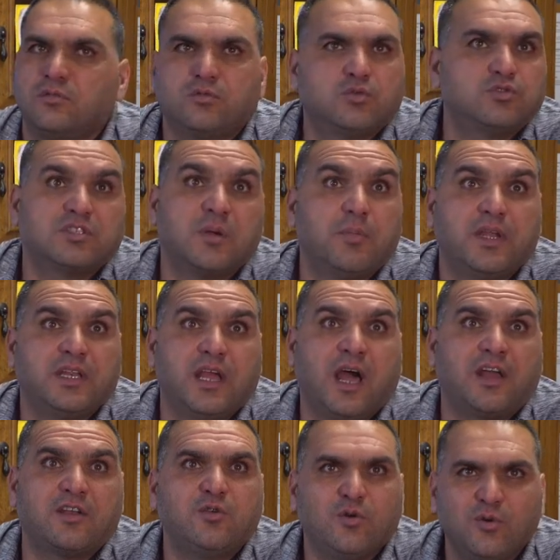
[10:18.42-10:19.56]
to somebody,
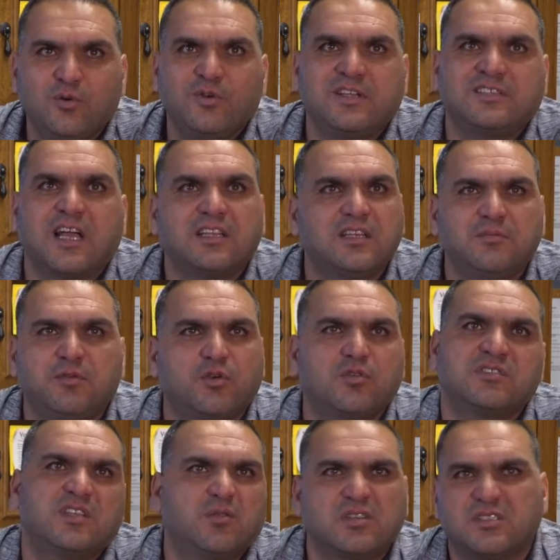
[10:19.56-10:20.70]
I don't know who exactly,
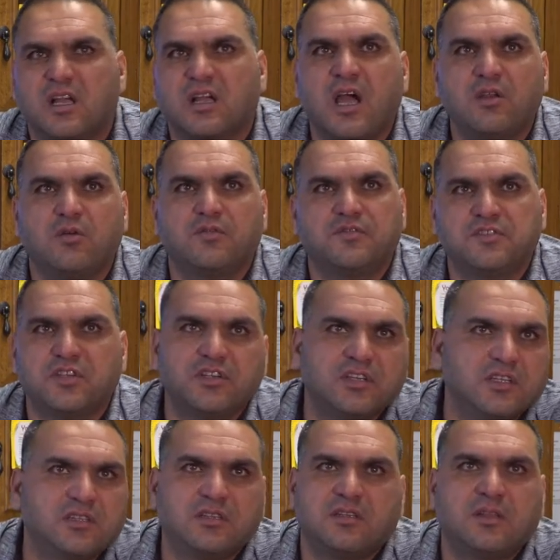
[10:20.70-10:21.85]
because there was a kind of
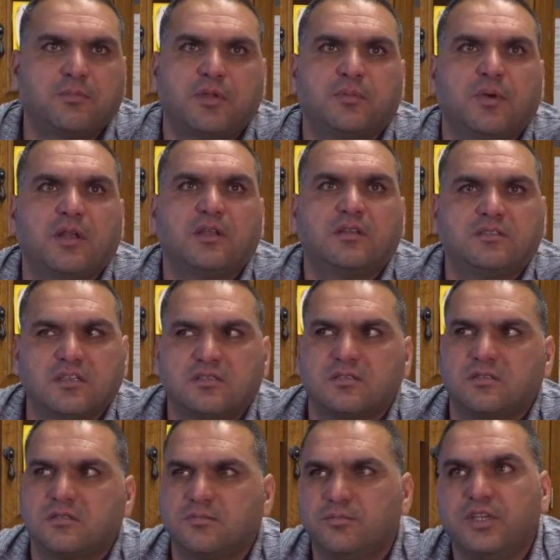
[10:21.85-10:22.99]
secret, the people
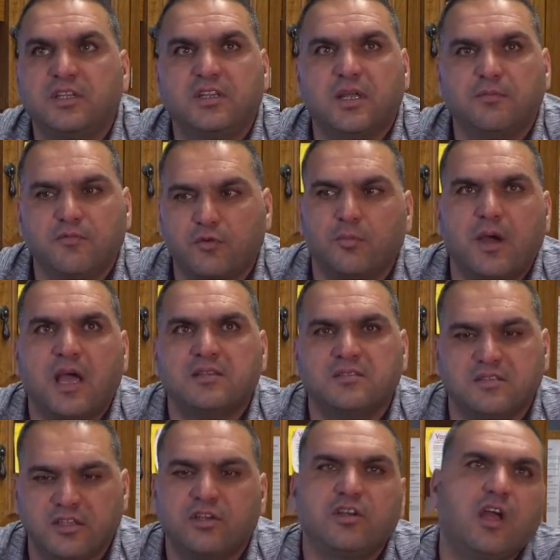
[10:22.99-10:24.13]
just mm-hmm. bring them from
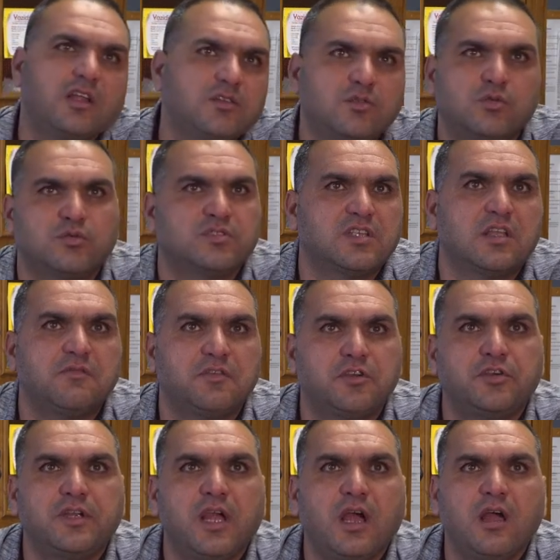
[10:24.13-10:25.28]
ISIS area to safe
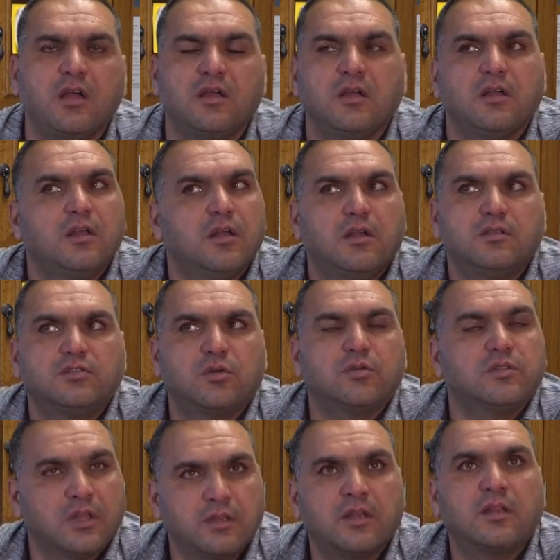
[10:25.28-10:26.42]
area. So
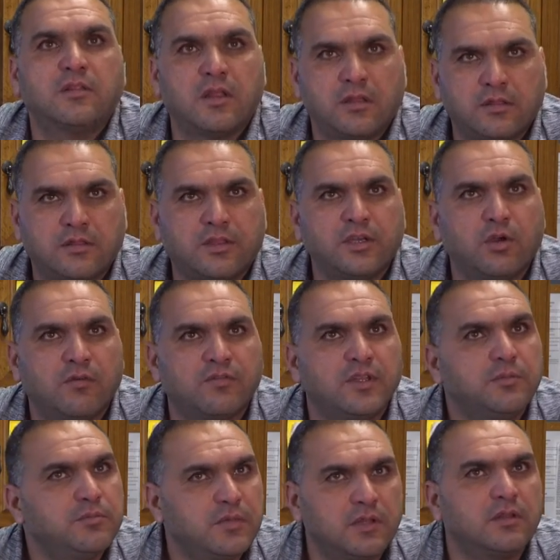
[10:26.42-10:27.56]
the, the three of
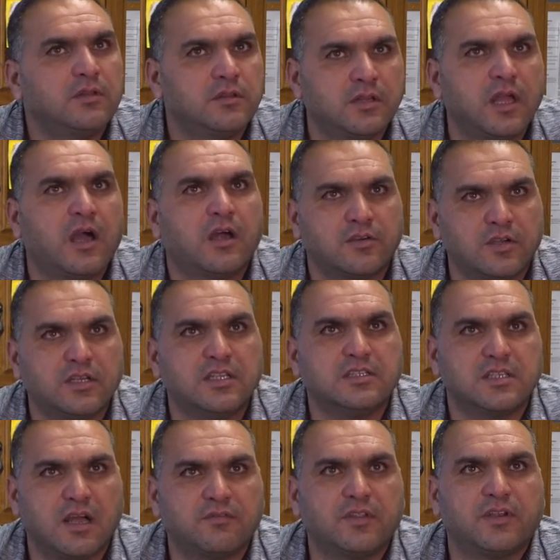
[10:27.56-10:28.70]
them, they are released
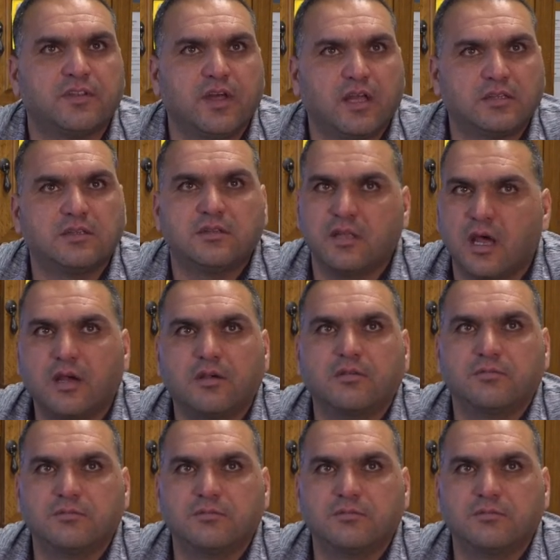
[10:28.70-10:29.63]
after that. They are